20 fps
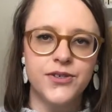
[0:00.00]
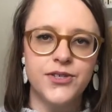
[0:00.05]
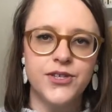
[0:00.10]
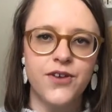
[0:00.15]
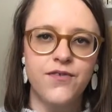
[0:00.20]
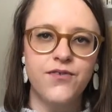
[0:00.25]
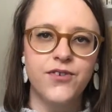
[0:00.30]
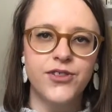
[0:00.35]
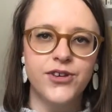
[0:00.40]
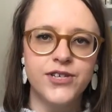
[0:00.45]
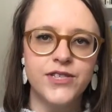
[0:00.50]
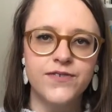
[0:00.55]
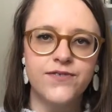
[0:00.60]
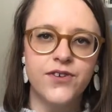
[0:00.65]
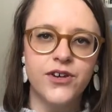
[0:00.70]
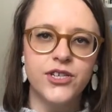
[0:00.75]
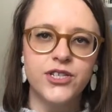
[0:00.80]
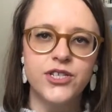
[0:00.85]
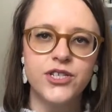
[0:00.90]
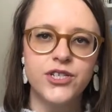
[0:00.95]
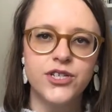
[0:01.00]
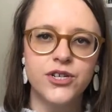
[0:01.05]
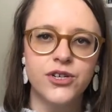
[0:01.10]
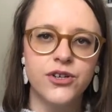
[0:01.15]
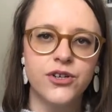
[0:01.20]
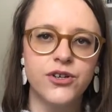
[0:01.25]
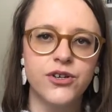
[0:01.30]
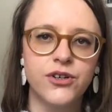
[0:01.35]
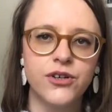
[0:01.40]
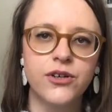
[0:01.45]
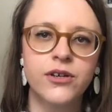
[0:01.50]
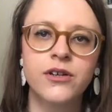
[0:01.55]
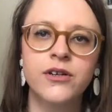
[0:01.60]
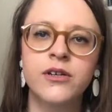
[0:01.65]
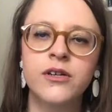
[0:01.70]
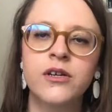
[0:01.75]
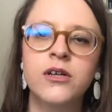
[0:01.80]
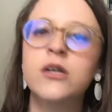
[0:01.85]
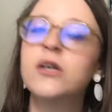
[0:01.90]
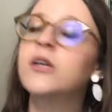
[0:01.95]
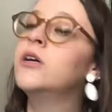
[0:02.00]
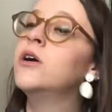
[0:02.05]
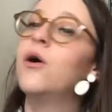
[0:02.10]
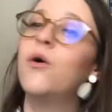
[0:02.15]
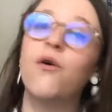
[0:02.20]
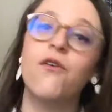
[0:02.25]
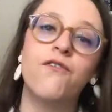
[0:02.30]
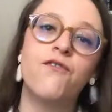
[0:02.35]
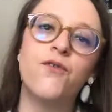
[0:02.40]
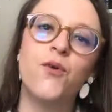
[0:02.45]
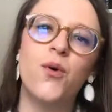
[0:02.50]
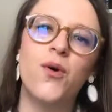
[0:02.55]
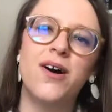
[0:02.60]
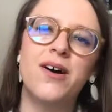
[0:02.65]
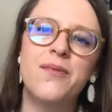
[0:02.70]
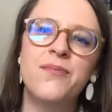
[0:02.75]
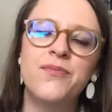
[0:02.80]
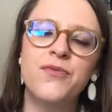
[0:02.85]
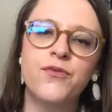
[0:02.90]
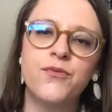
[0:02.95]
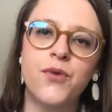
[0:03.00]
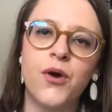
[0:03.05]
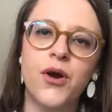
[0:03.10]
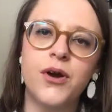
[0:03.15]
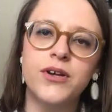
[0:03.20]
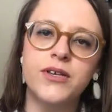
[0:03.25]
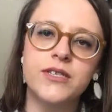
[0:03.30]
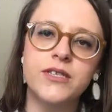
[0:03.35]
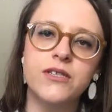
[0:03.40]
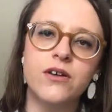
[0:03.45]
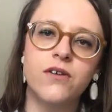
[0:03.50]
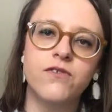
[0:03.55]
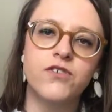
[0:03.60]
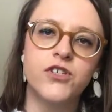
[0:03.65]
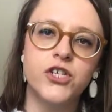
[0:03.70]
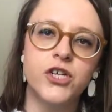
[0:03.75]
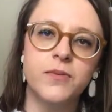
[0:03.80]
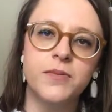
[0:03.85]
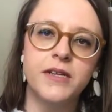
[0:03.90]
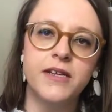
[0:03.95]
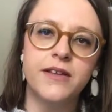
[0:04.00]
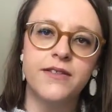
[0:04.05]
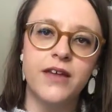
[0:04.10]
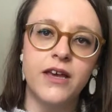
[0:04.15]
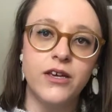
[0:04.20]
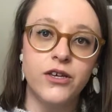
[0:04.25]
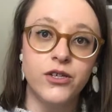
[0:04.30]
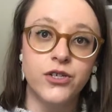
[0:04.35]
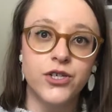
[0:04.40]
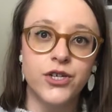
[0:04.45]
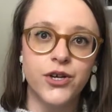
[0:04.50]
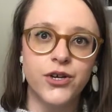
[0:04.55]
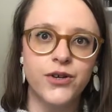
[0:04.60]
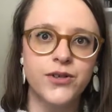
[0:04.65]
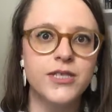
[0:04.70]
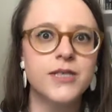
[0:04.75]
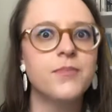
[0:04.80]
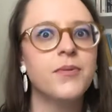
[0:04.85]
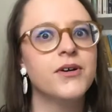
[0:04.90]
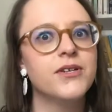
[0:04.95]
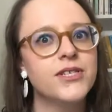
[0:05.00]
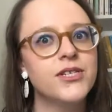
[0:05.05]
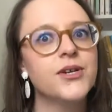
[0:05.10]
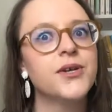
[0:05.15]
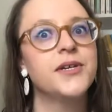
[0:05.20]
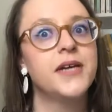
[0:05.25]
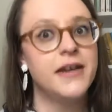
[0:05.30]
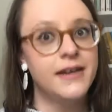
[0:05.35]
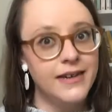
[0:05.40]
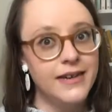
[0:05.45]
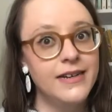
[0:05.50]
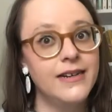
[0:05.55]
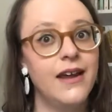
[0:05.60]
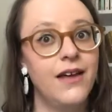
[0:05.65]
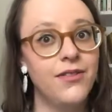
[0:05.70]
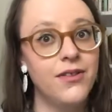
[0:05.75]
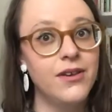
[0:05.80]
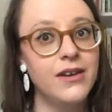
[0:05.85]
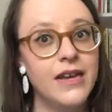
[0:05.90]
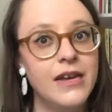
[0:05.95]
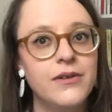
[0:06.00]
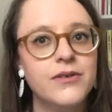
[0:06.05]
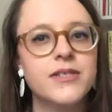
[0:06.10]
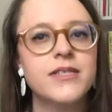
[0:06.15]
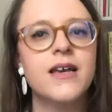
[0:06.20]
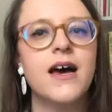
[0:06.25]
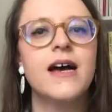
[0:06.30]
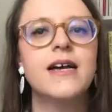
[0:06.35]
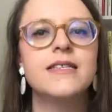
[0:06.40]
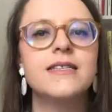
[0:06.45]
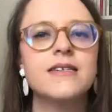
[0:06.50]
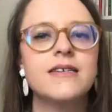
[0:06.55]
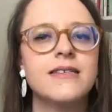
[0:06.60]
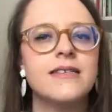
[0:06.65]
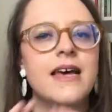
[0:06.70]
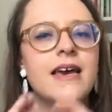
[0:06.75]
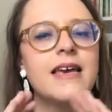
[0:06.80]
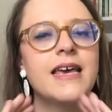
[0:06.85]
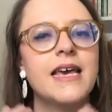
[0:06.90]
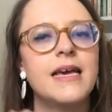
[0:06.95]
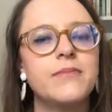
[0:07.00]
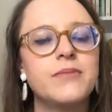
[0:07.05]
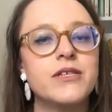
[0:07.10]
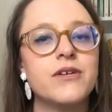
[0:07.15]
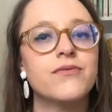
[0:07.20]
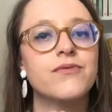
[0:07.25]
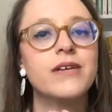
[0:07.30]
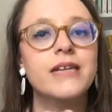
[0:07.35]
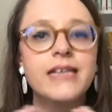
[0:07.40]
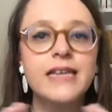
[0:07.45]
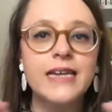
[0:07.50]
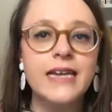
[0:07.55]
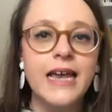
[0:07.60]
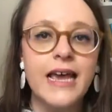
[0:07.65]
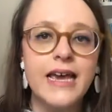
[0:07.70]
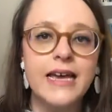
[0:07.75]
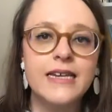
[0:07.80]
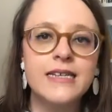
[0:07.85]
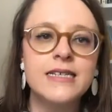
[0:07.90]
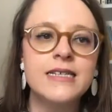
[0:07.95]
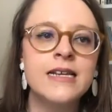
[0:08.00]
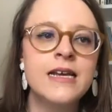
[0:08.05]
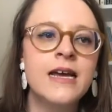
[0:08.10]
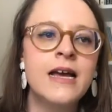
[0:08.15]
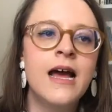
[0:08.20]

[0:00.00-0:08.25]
So for those first 2 or 4 rows of tubular that you do, you're supposed to go down in another needle size, because that keeps it really neat,